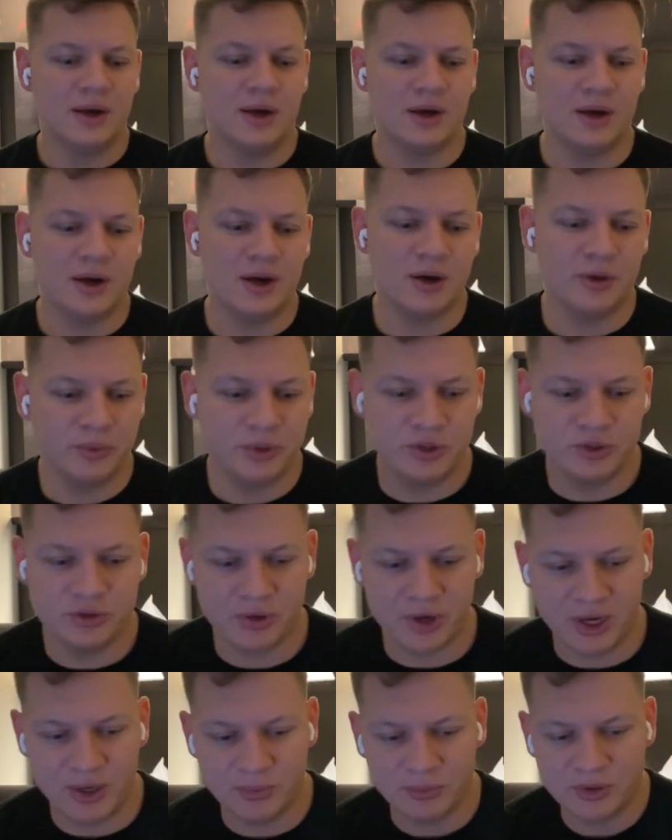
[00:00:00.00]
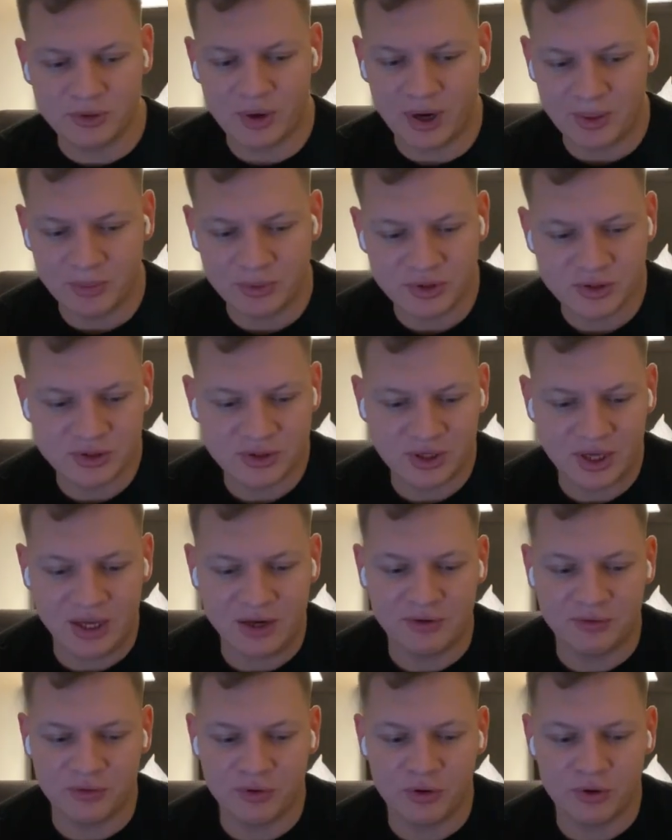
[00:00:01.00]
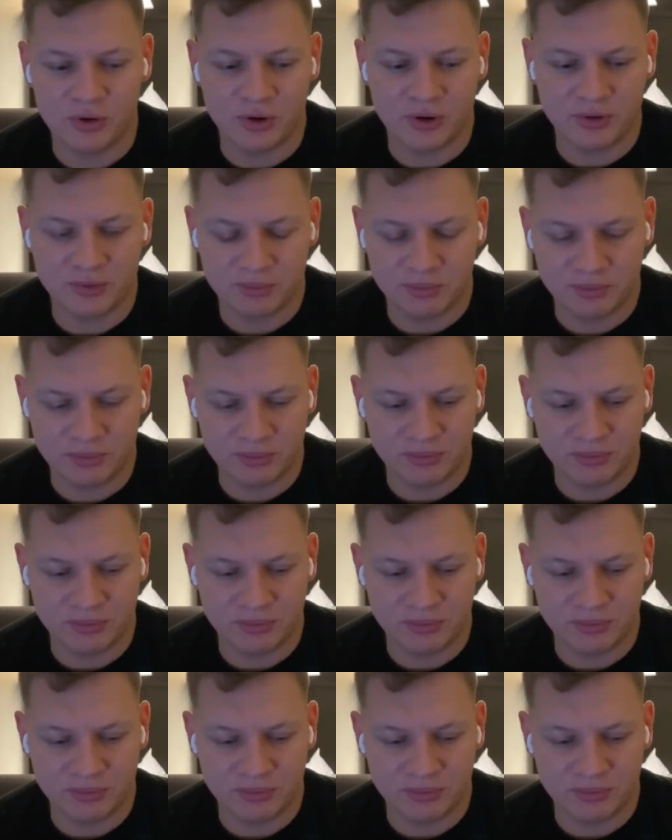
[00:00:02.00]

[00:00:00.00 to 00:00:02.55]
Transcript: Uh, we trained with Rymon's together for